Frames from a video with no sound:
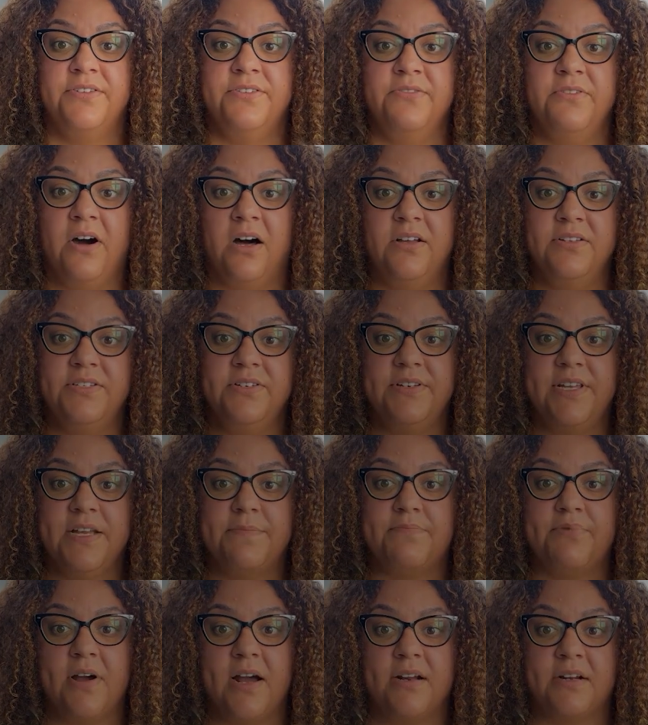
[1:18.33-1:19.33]
you also
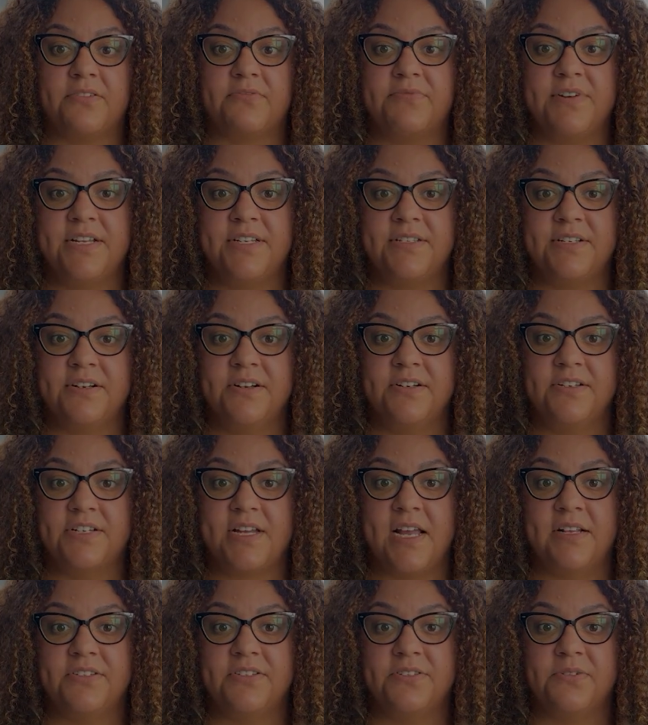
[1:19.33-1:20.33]
get product research
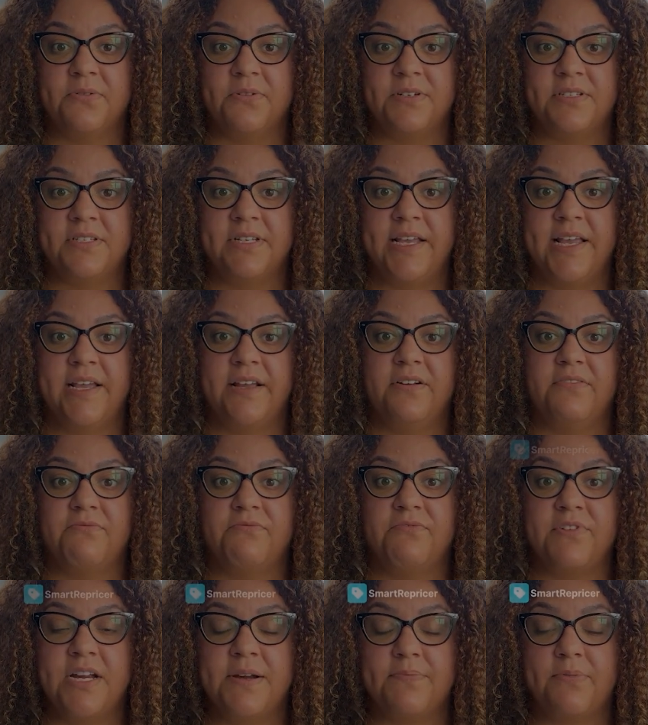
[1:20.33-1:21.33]
and sourcing,
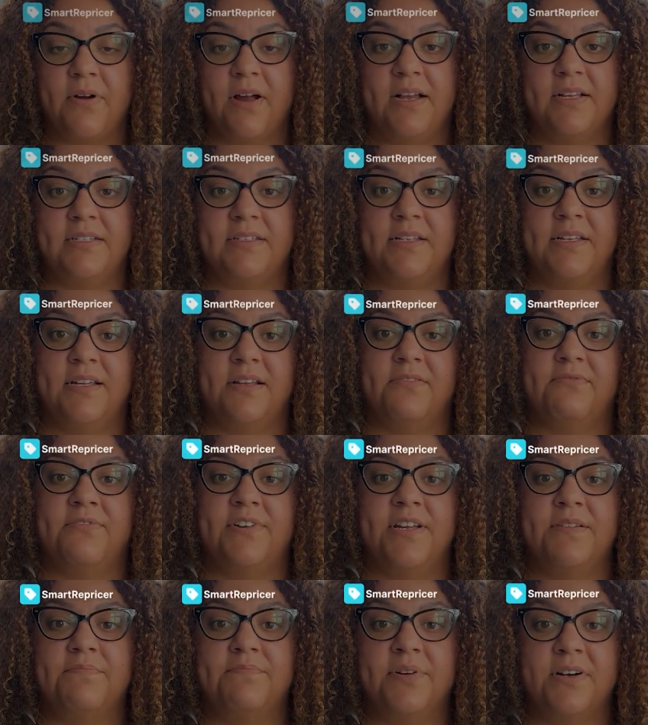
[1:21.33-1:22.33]
repricing,
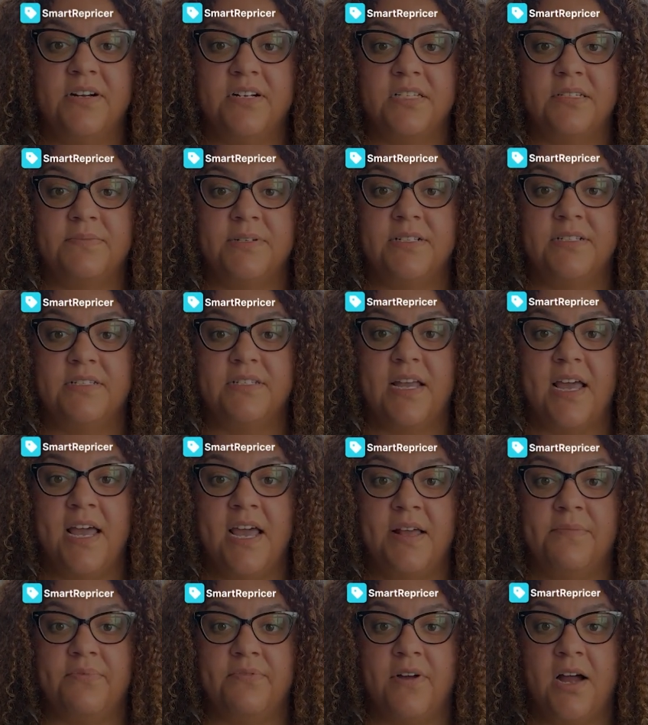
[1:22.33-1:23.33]
reimbursements,
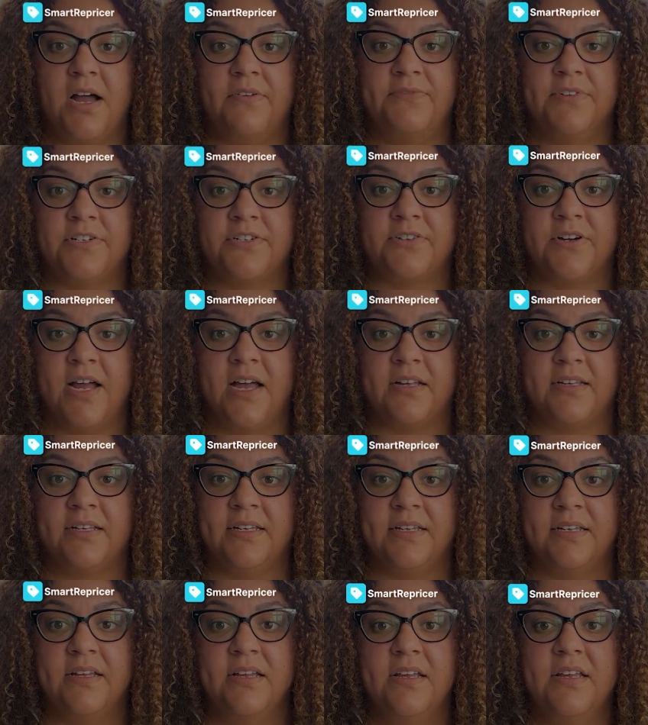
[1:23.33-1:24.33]
and profit
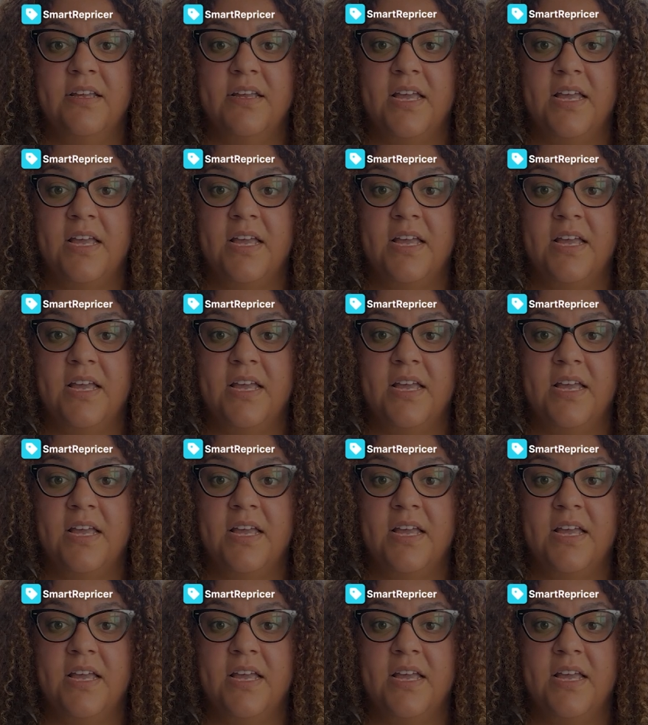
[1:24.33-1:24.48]
tracking,